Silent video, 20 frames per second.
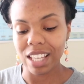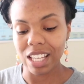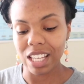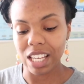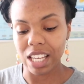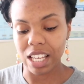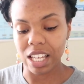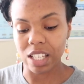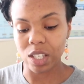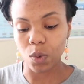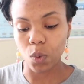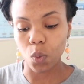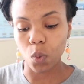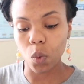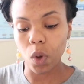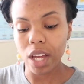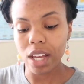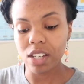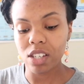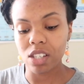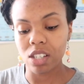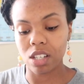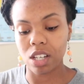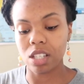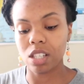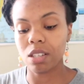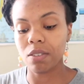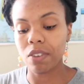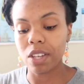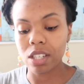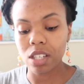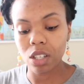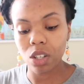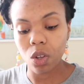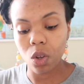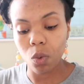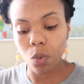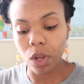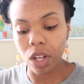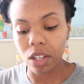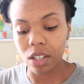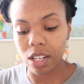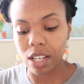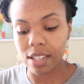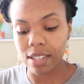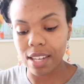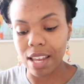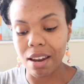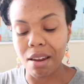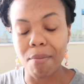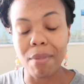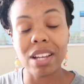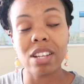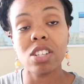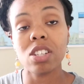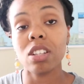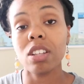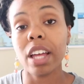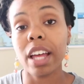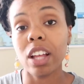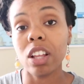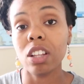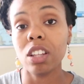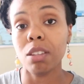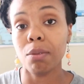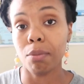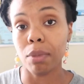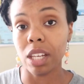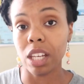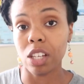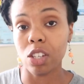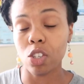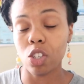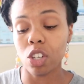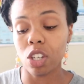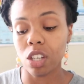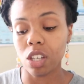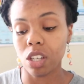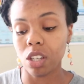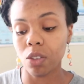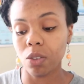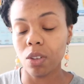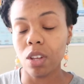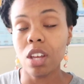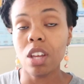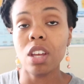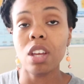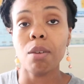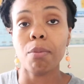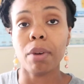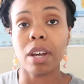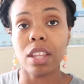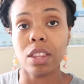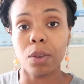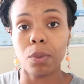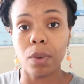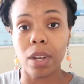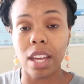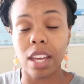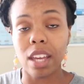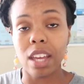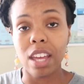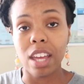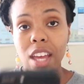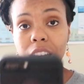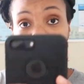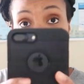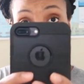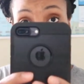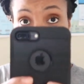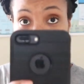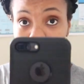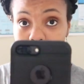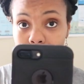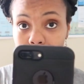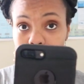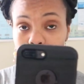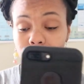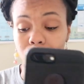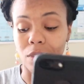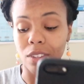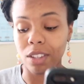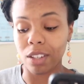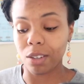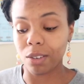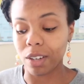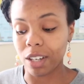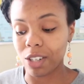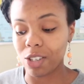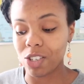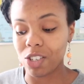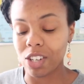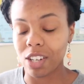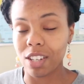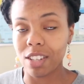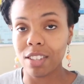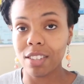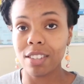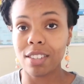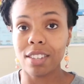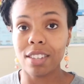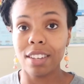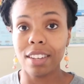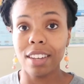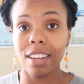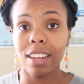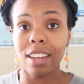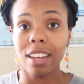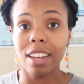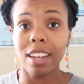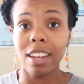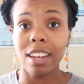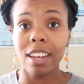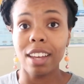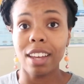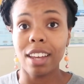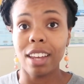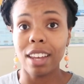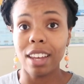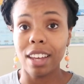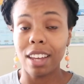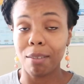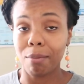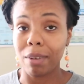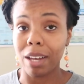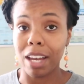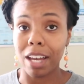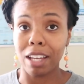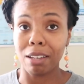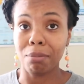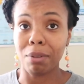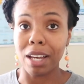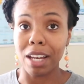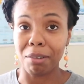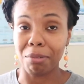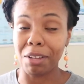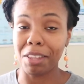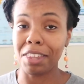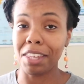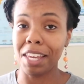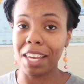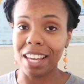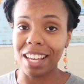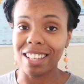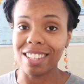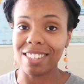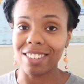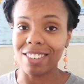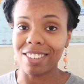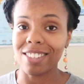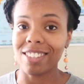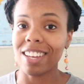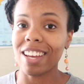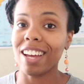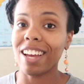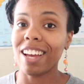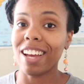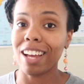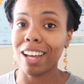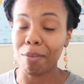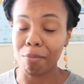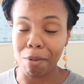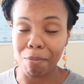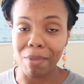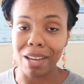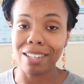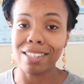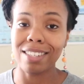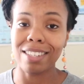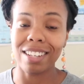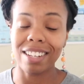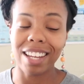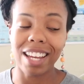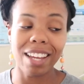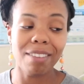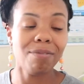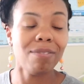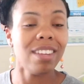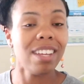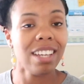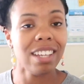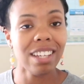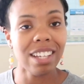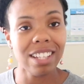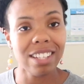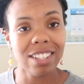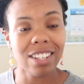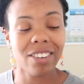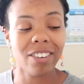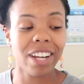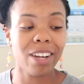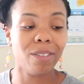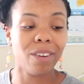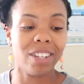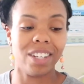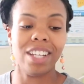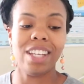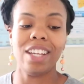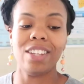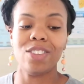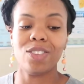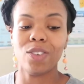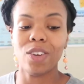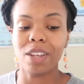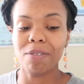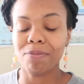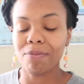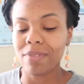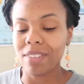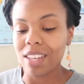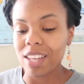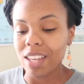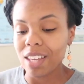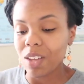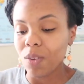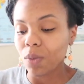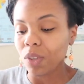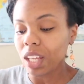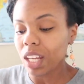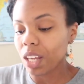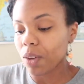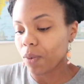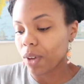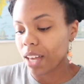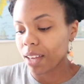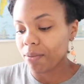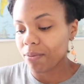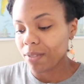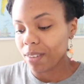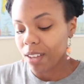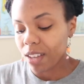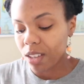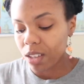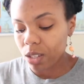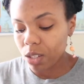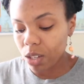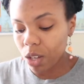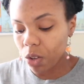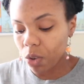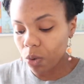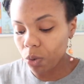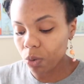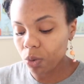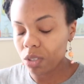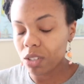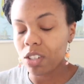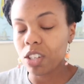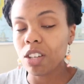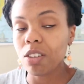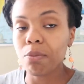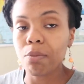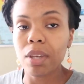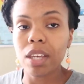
is, what does physical wellness and mental health mean to you? By the way, I have my phone with the questions and my iPad with the answers. I'm a mess today. It's all right, we're gonna get through it. Well, anyway, so to